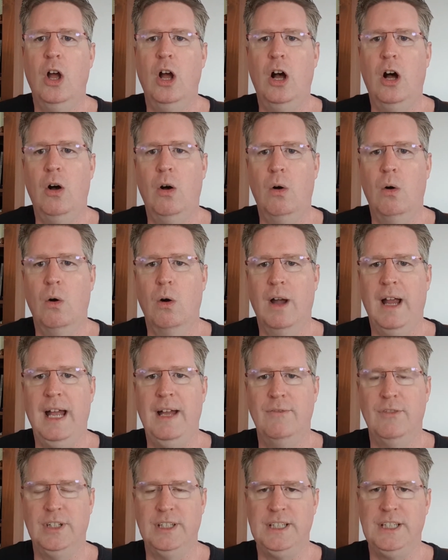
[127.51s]
or
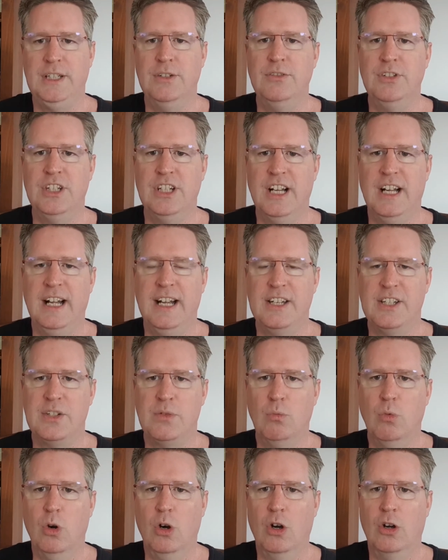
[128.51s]
heavily unionized
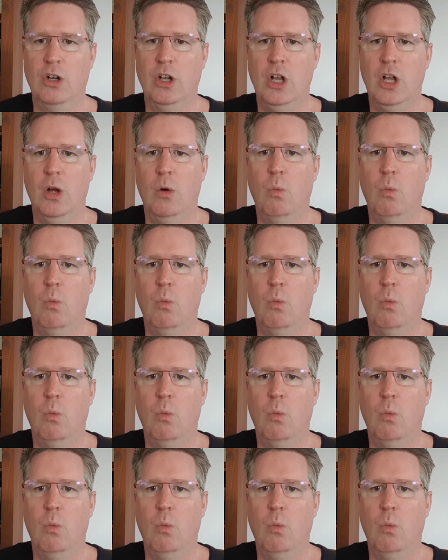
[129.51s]
work,